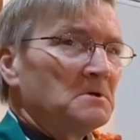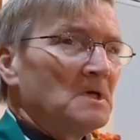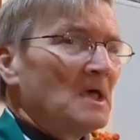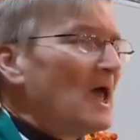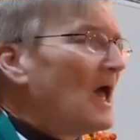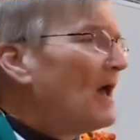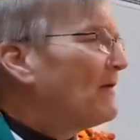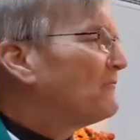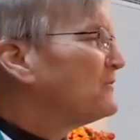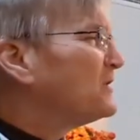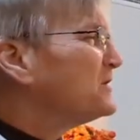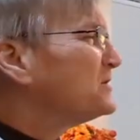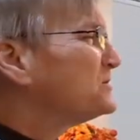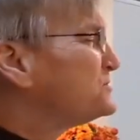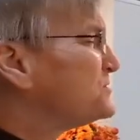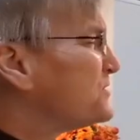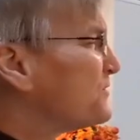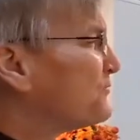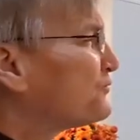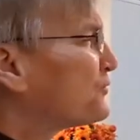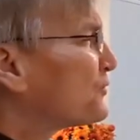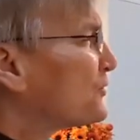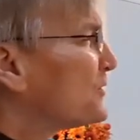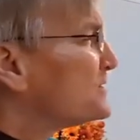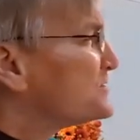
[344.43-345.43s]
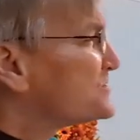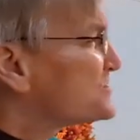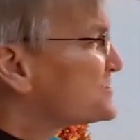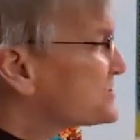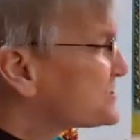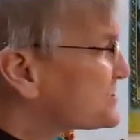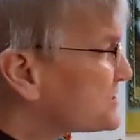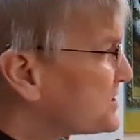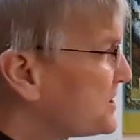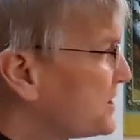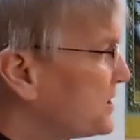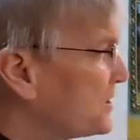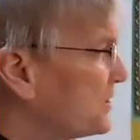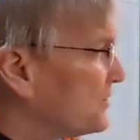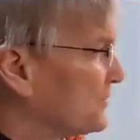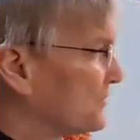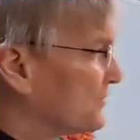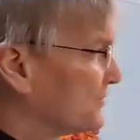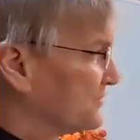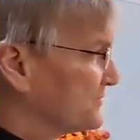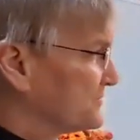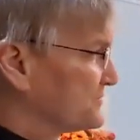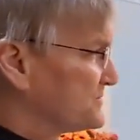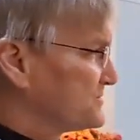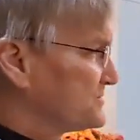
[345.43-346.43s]
having different
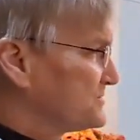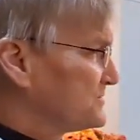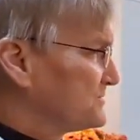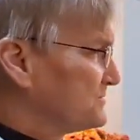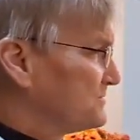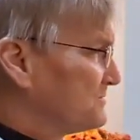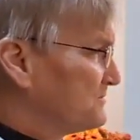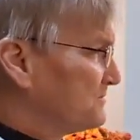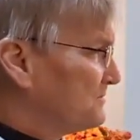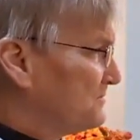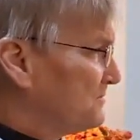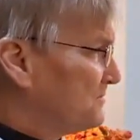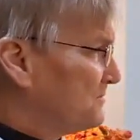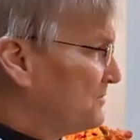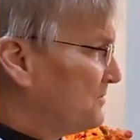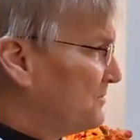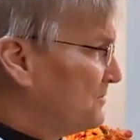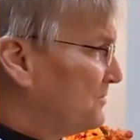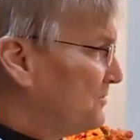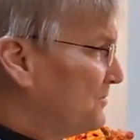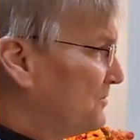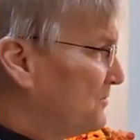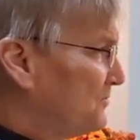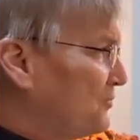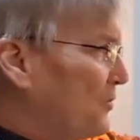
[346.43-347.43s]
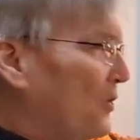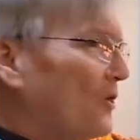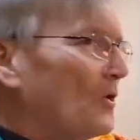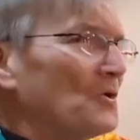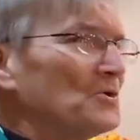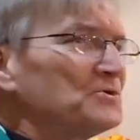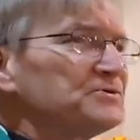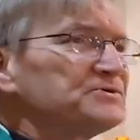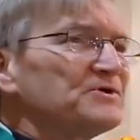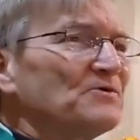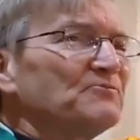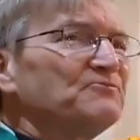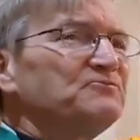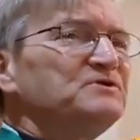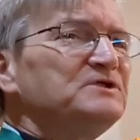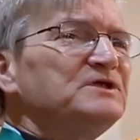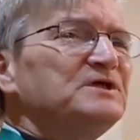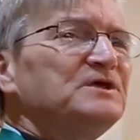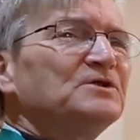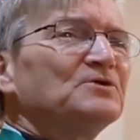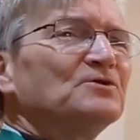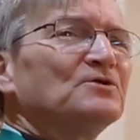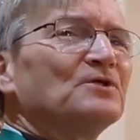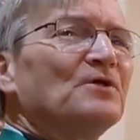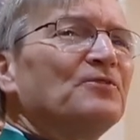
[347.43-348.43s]
skills, those of
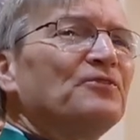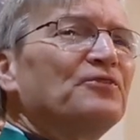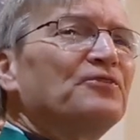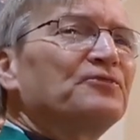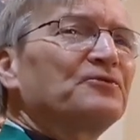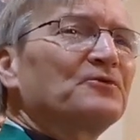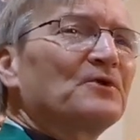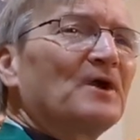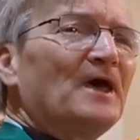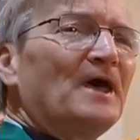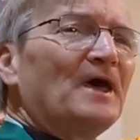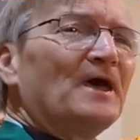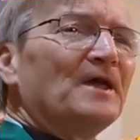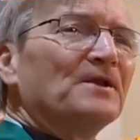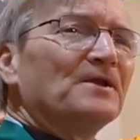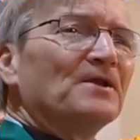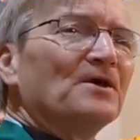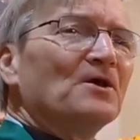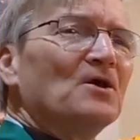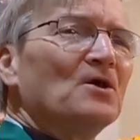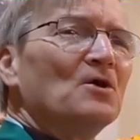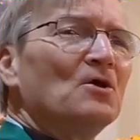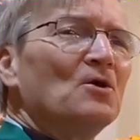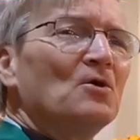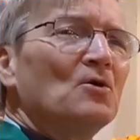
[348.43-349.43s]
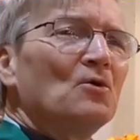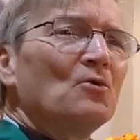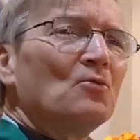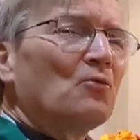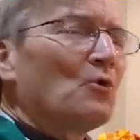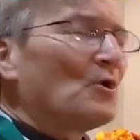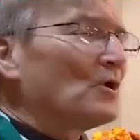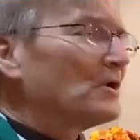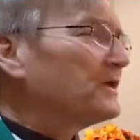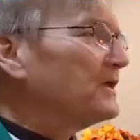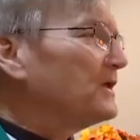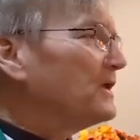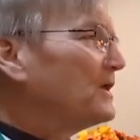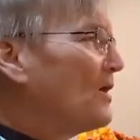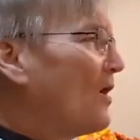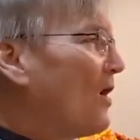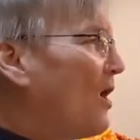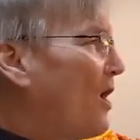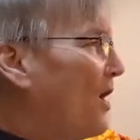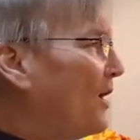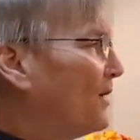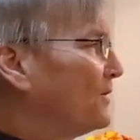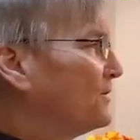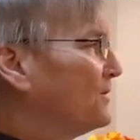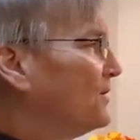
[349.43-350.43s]
needle and thread working
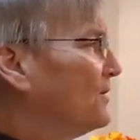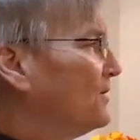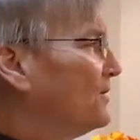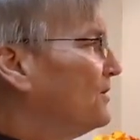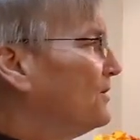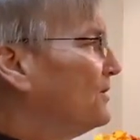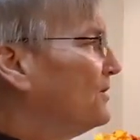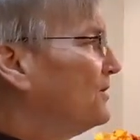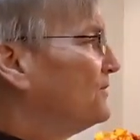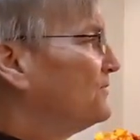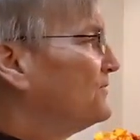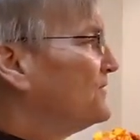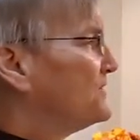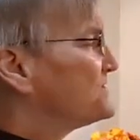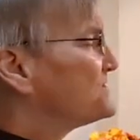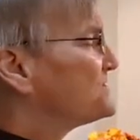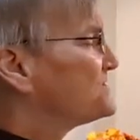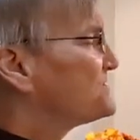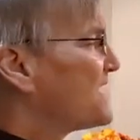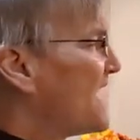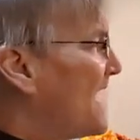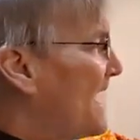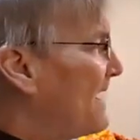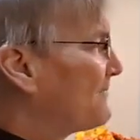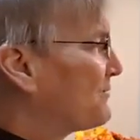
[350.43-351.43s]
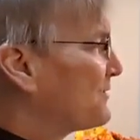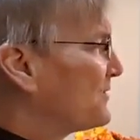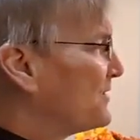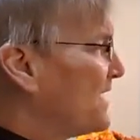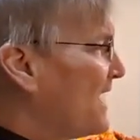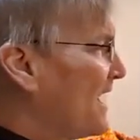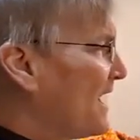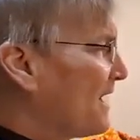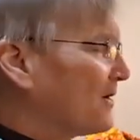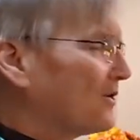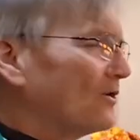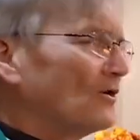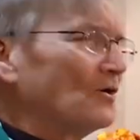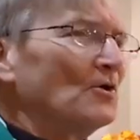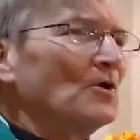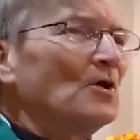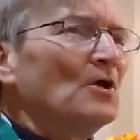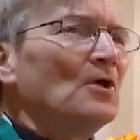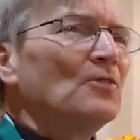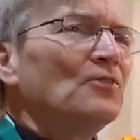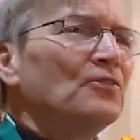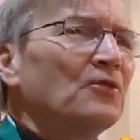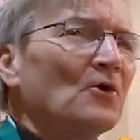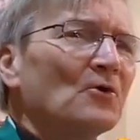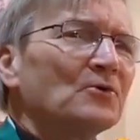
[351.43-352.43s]
on this tabernacle,
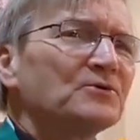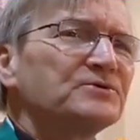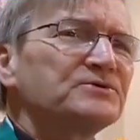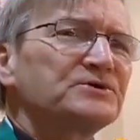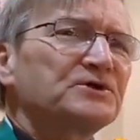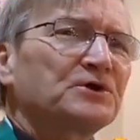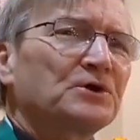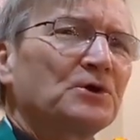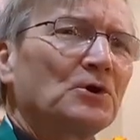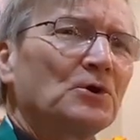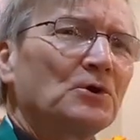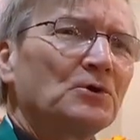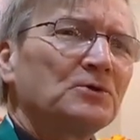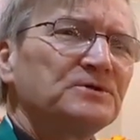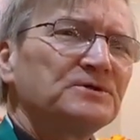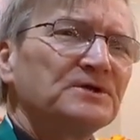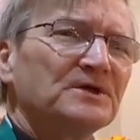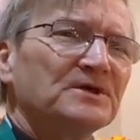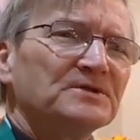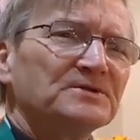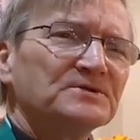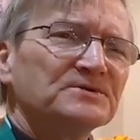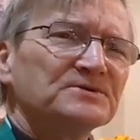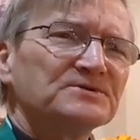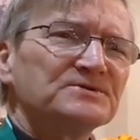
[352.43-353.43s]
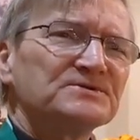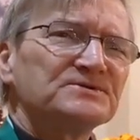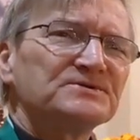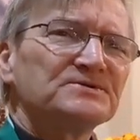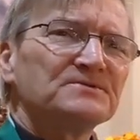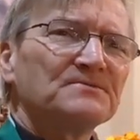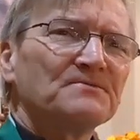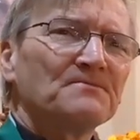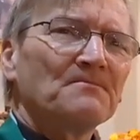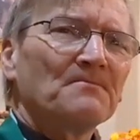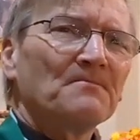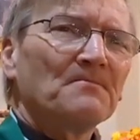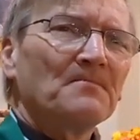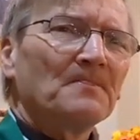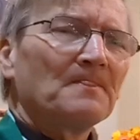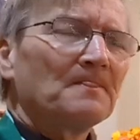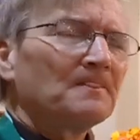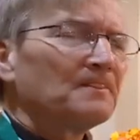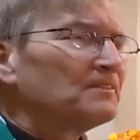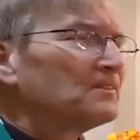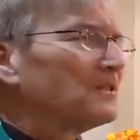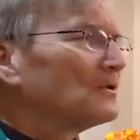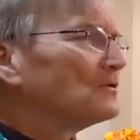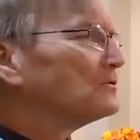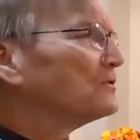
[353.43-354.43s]
those curtains,
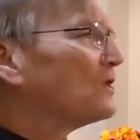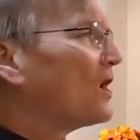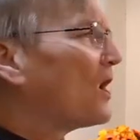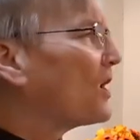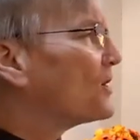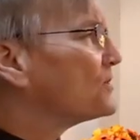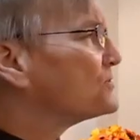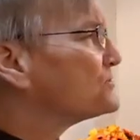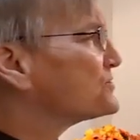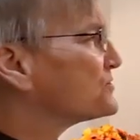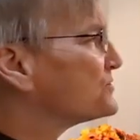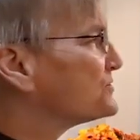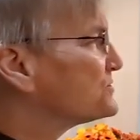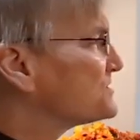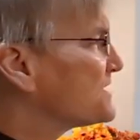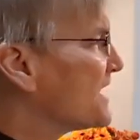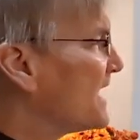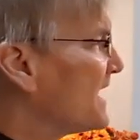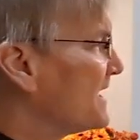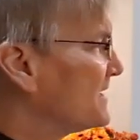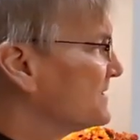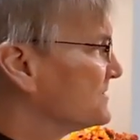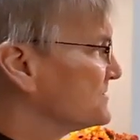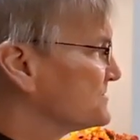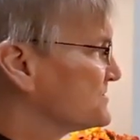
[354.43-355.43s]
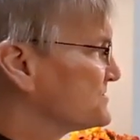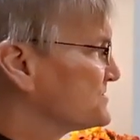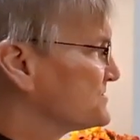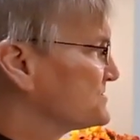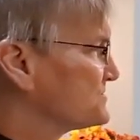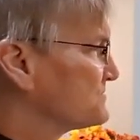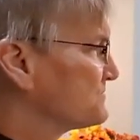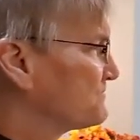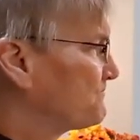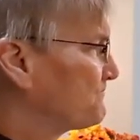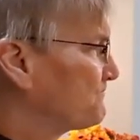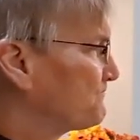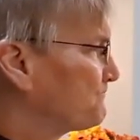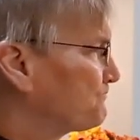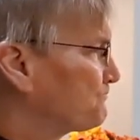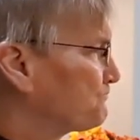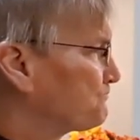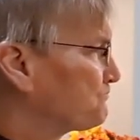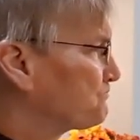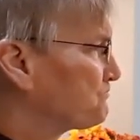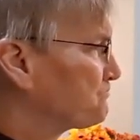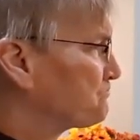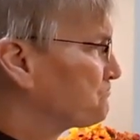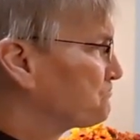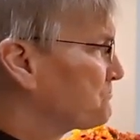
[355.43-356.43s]
the larger tents,
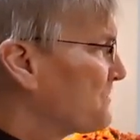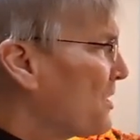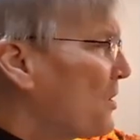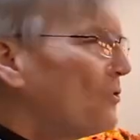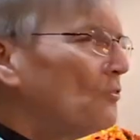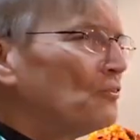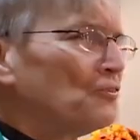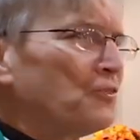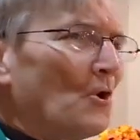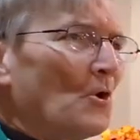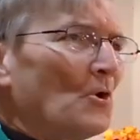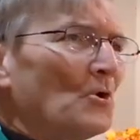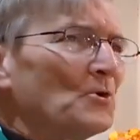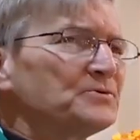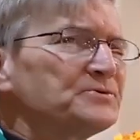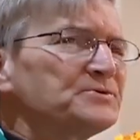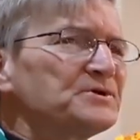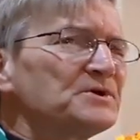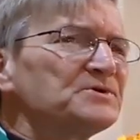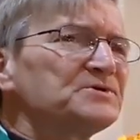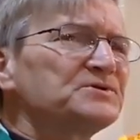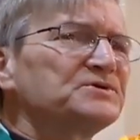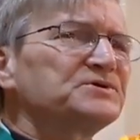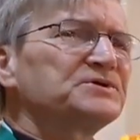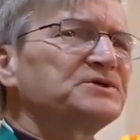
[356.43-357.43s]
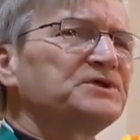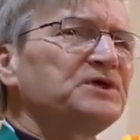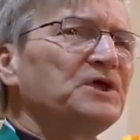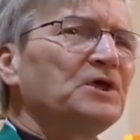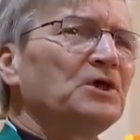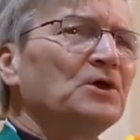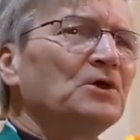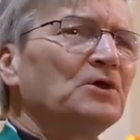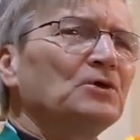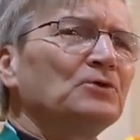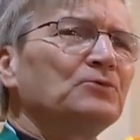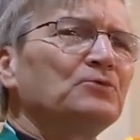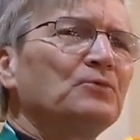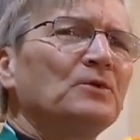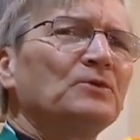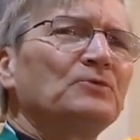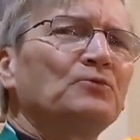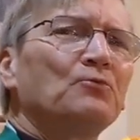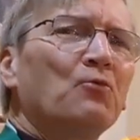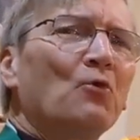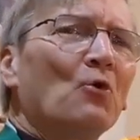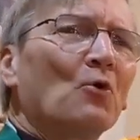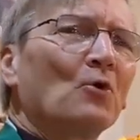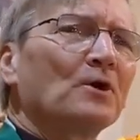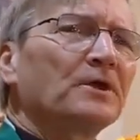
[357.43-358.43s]
those skilled with
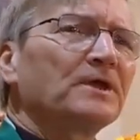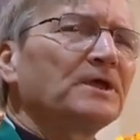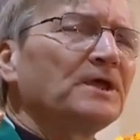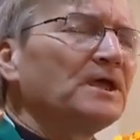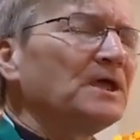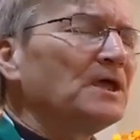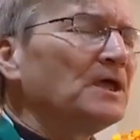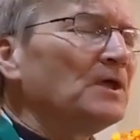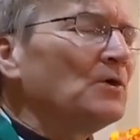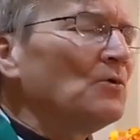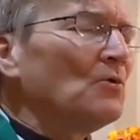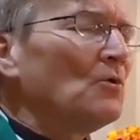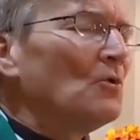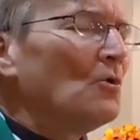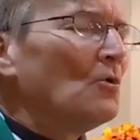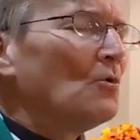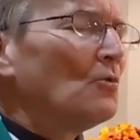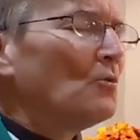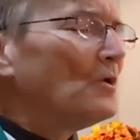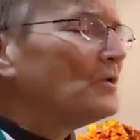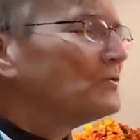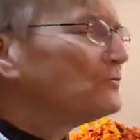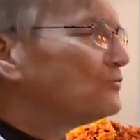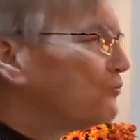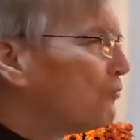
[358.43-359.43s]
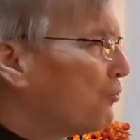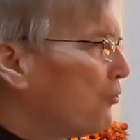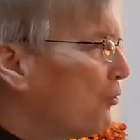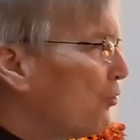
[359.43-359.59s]
working with